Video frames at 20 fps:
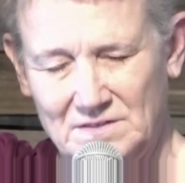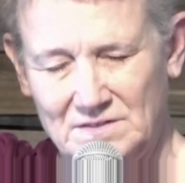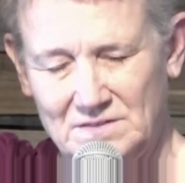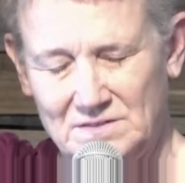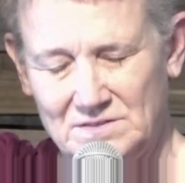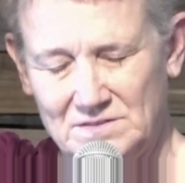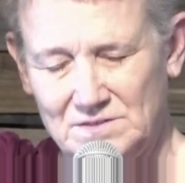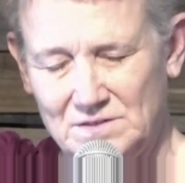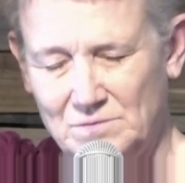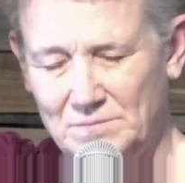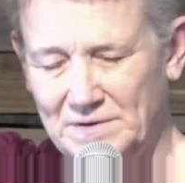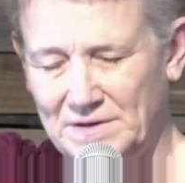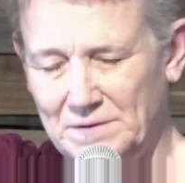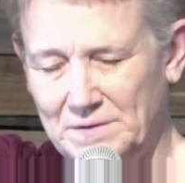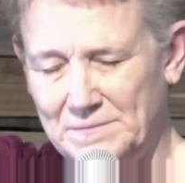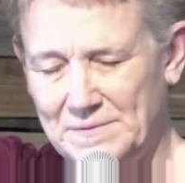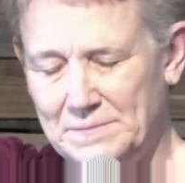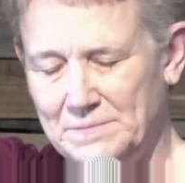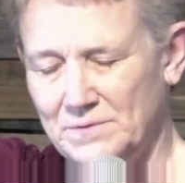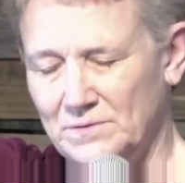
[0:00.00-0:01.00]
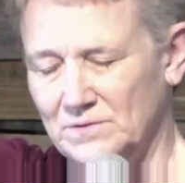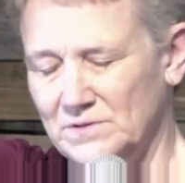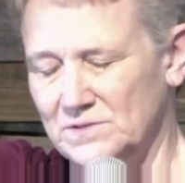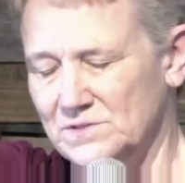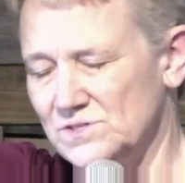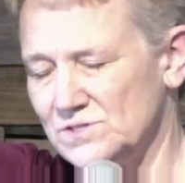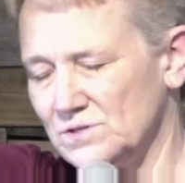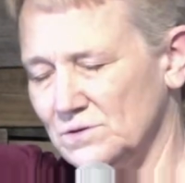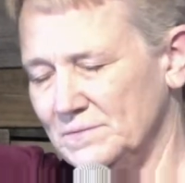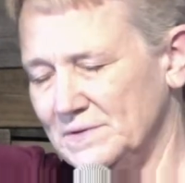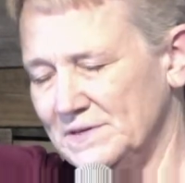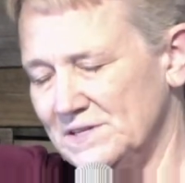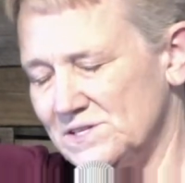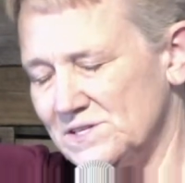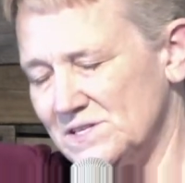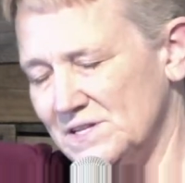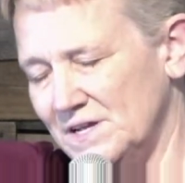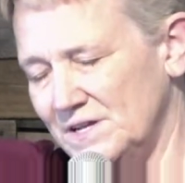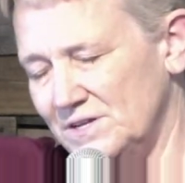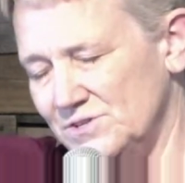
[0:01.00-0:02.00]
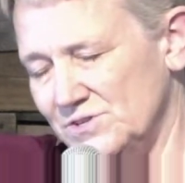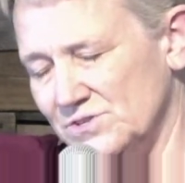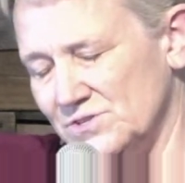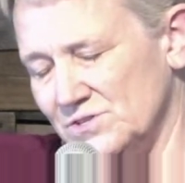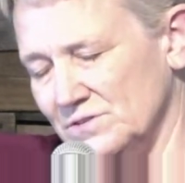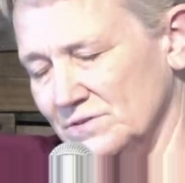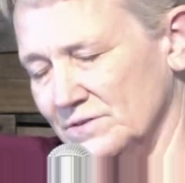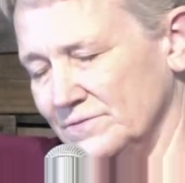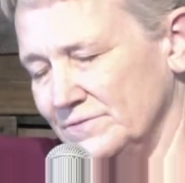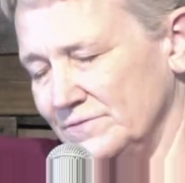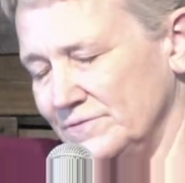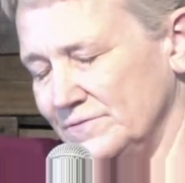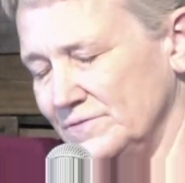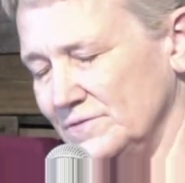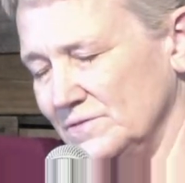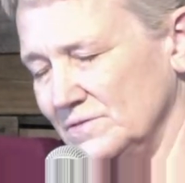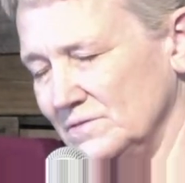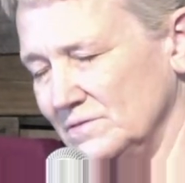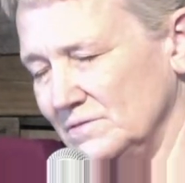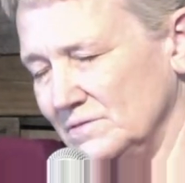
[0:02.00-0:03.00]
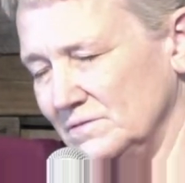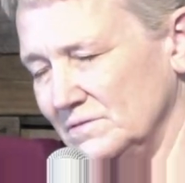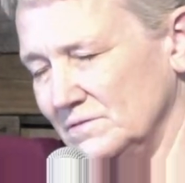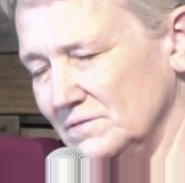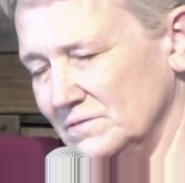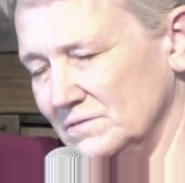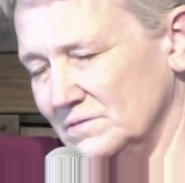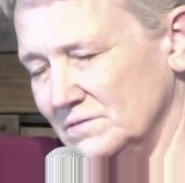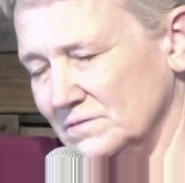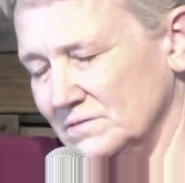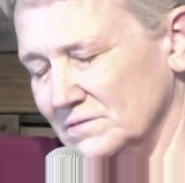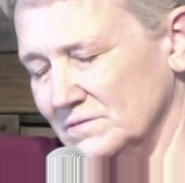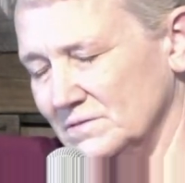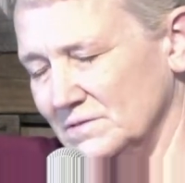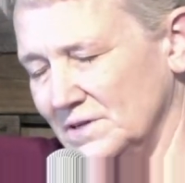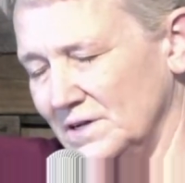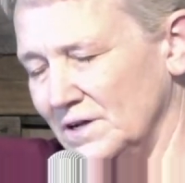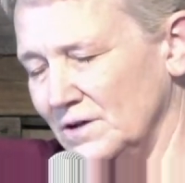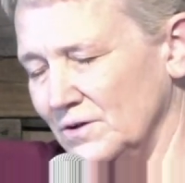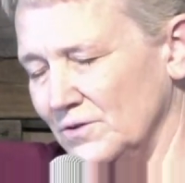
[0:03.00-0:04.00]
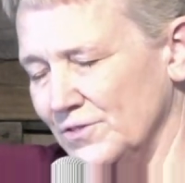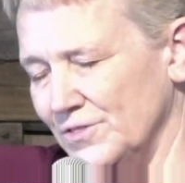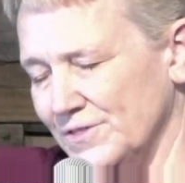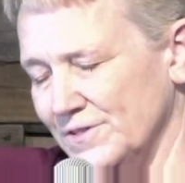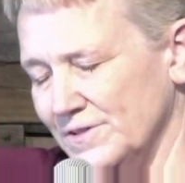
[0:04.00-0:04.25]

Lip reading: So many people in so many stages of health.